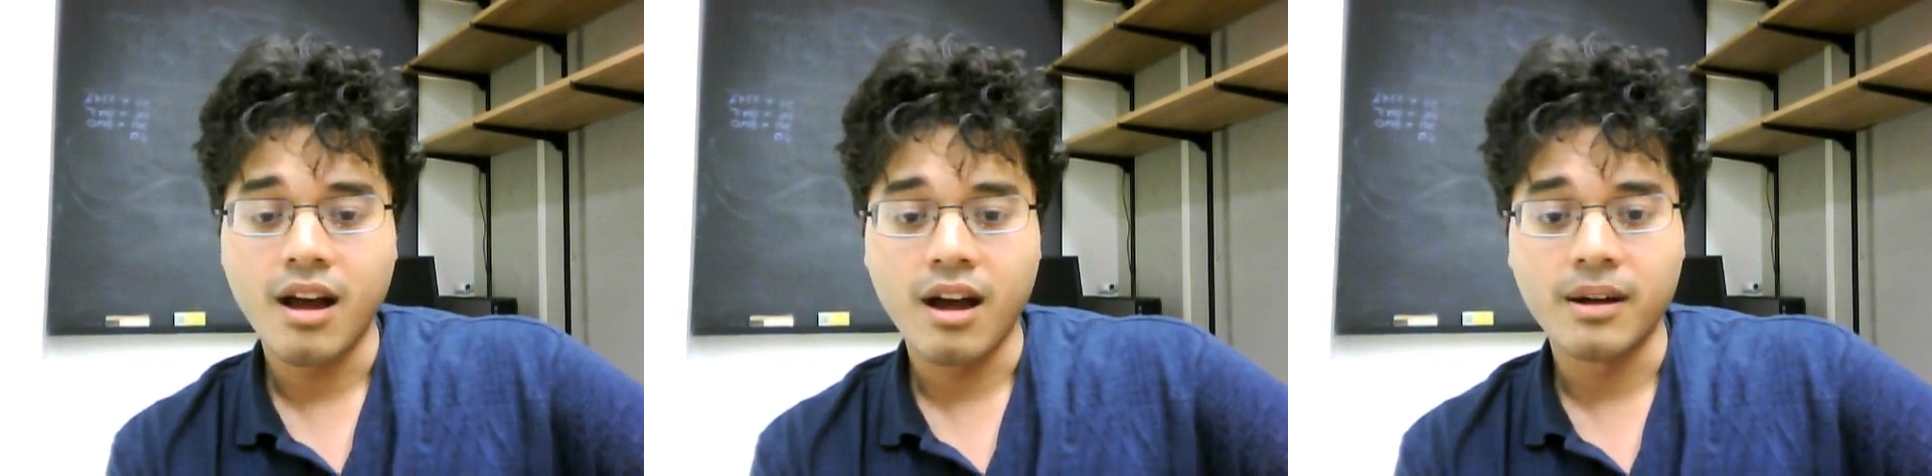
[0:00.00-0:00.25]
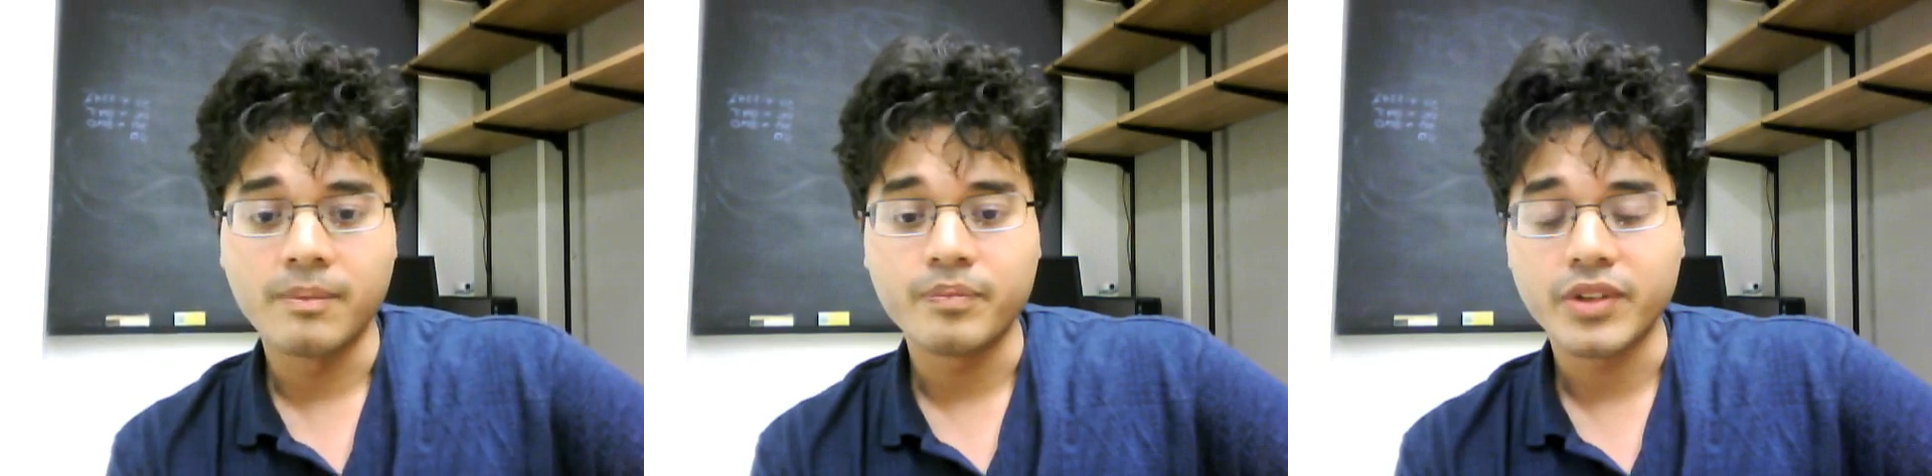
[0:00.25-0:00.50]

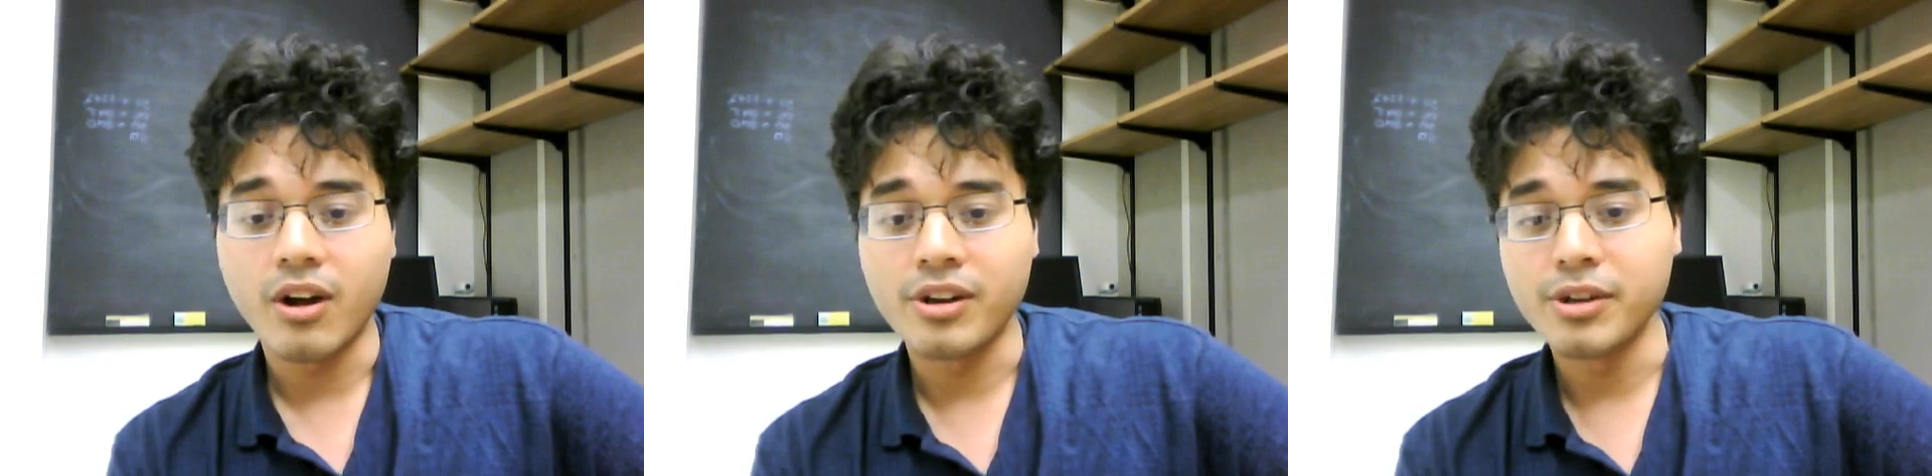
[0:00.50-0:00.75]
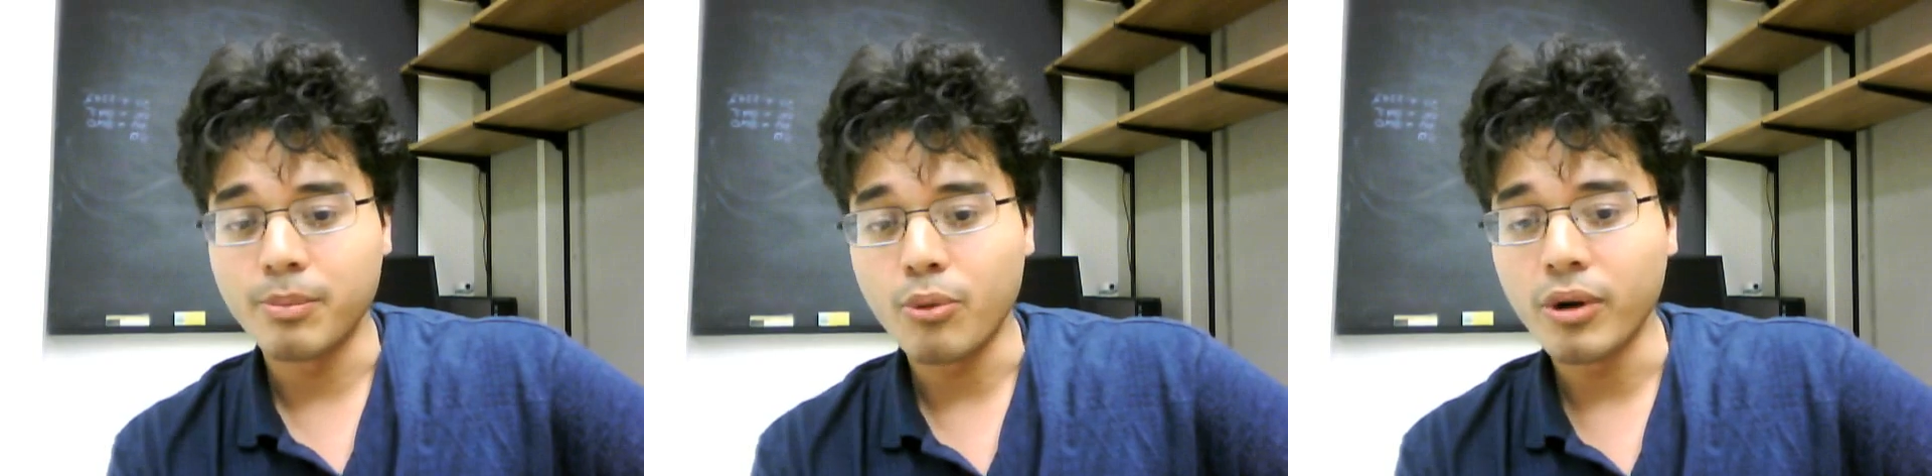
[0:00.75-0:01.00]
On
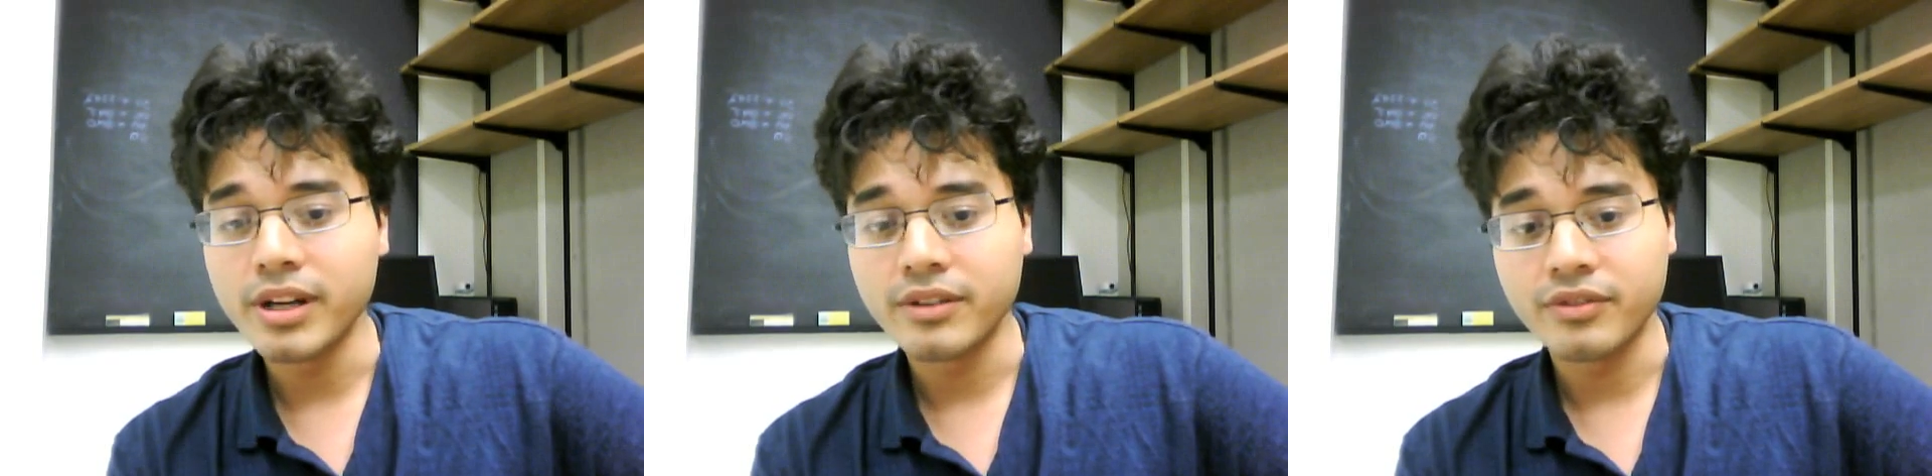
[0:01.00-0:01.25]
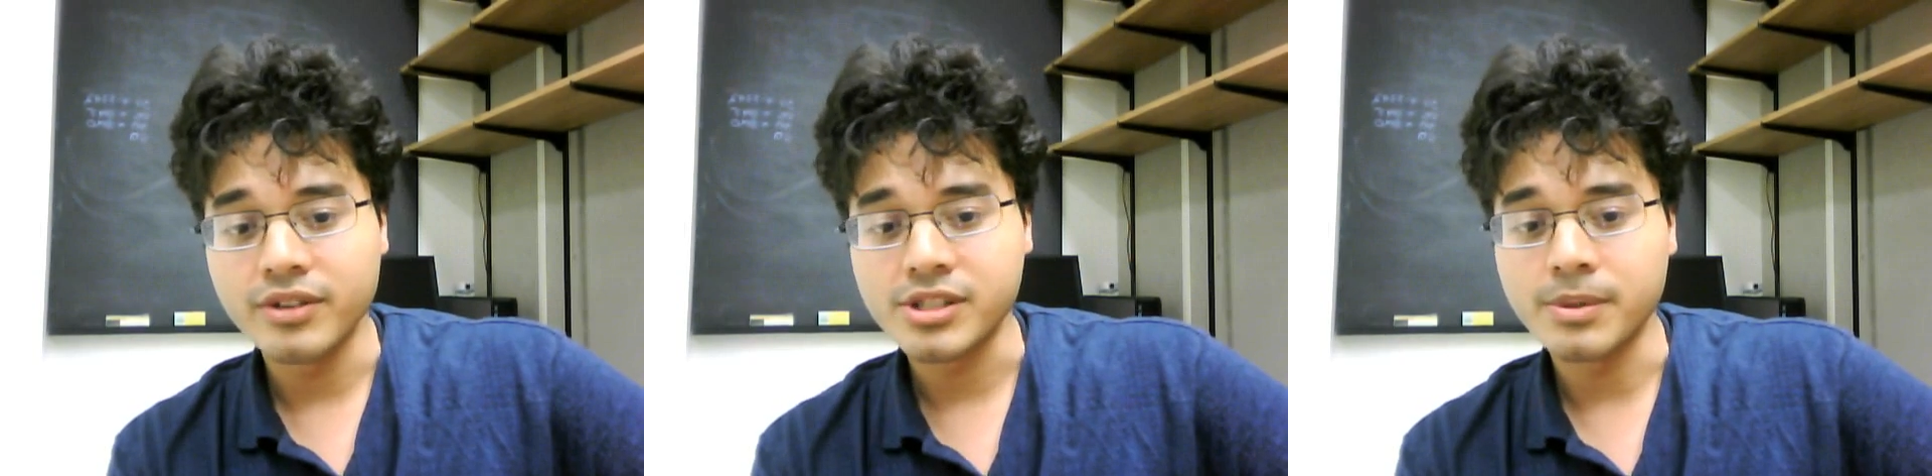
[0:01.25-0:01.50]
your point
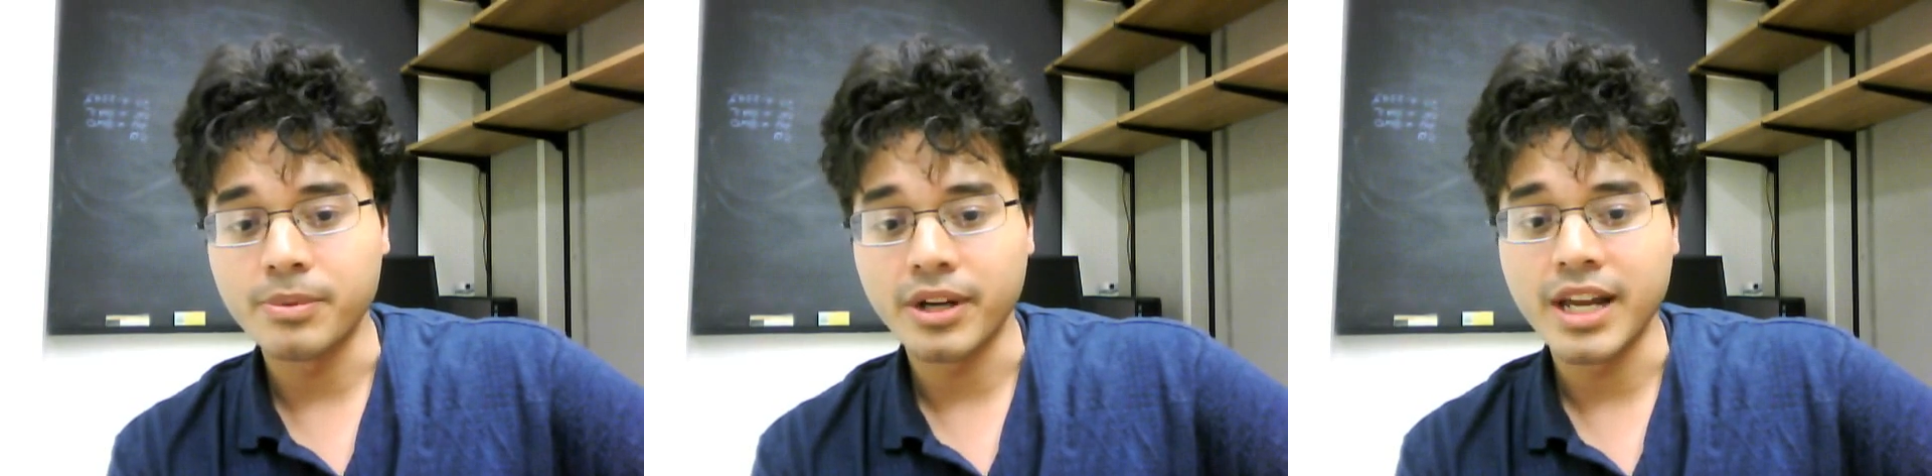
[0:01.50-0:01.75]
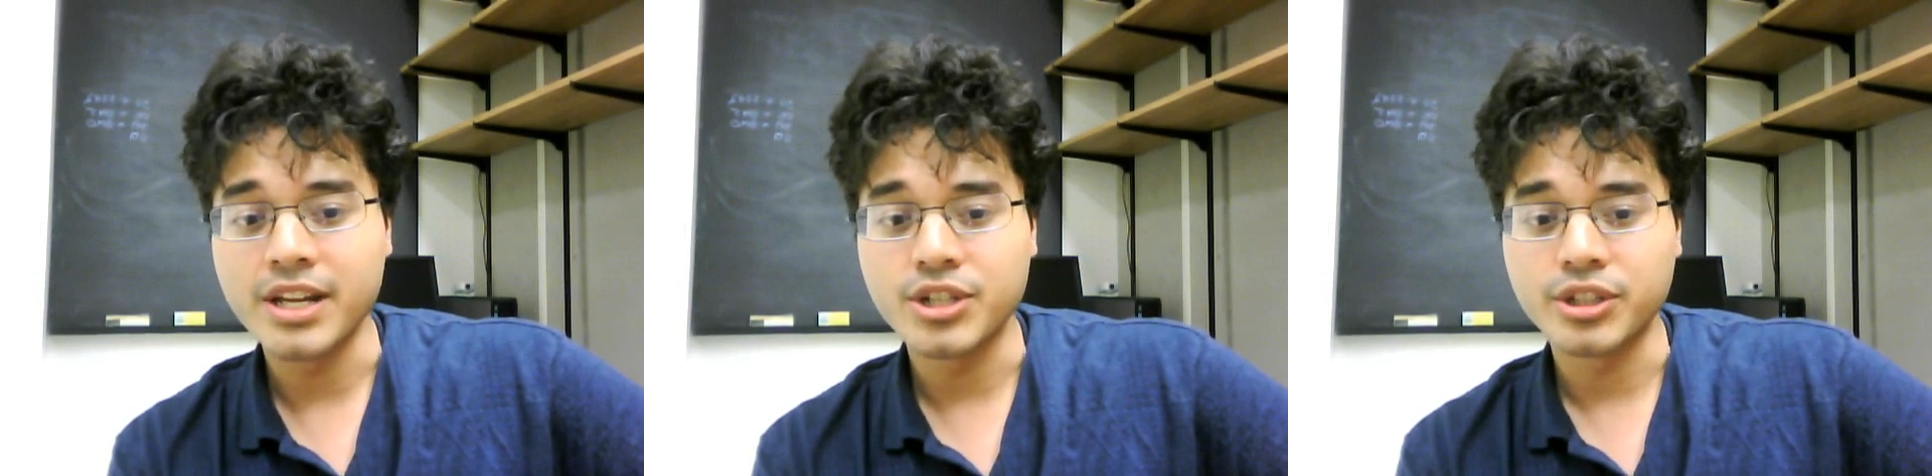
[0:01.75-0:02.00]
of
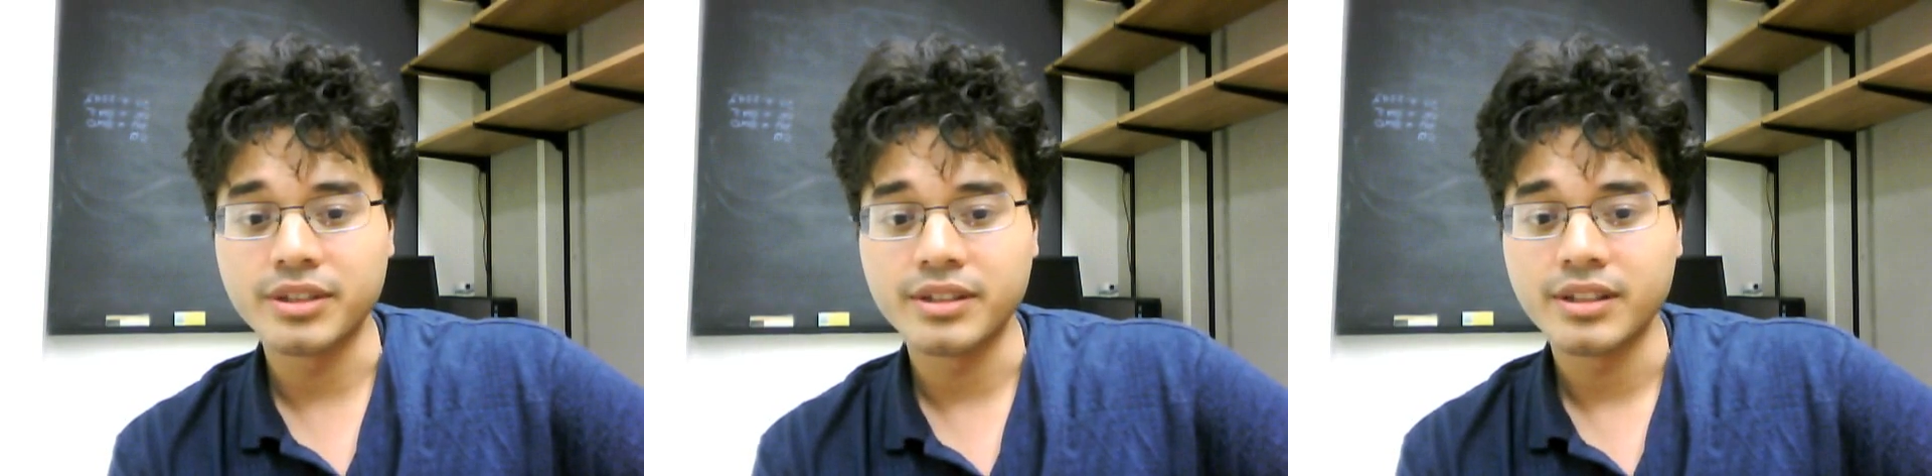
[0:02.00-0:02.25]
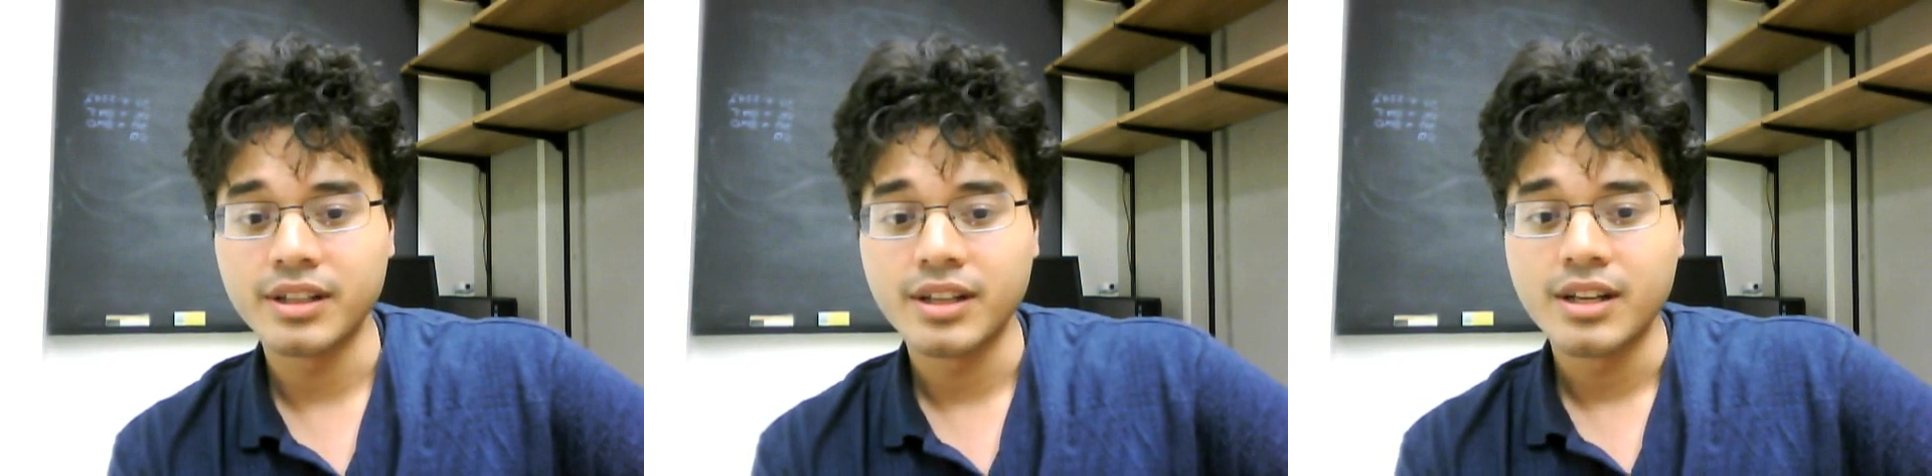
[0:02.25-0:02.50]
reciprocation,